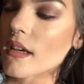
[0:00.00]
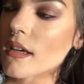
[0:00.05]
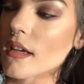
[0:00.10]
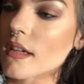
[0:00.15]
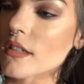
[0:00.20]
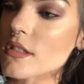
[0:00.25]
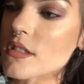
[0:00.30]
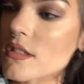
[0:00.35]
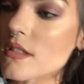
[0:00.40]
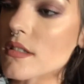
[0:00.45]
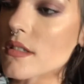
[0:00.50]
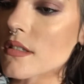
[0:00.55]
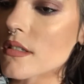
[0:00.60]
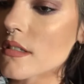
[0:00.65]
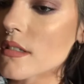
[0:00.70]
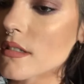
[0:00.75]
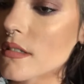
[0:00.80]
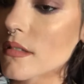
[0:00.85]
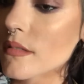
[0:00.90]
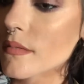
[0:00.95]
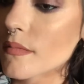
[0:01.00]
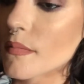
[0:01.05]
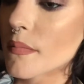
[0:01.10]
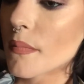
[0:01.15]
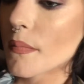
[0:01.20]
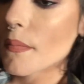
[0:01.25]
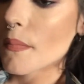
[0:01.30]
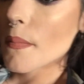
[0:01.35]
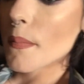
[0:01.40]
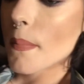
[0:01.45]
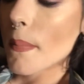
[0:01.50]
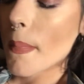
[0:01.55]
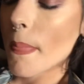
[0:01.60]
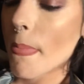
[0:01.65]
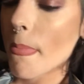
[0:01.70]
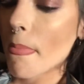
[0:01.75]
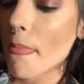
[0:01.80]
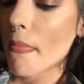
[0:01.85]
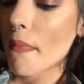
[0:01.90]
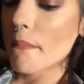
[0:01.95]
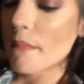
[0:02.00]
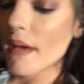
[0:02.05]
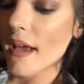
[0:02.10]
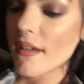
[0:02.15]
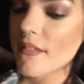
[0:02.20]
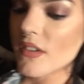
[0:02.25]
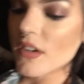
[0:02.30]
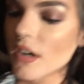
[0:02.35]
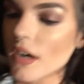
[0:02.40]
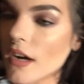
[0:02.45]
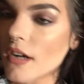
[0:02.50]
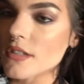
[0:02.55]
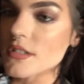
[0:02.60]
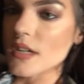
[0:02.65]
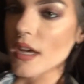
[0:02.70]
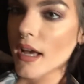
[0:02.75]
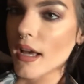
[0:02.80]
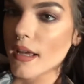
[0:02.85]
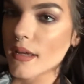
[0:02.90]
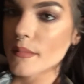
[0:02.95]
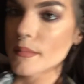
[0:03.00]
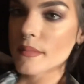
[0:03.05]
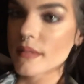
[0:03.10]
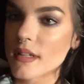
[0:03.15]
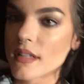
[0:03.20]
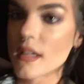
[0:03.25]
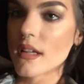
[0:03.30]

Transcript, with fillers: I just I'm having a hard time.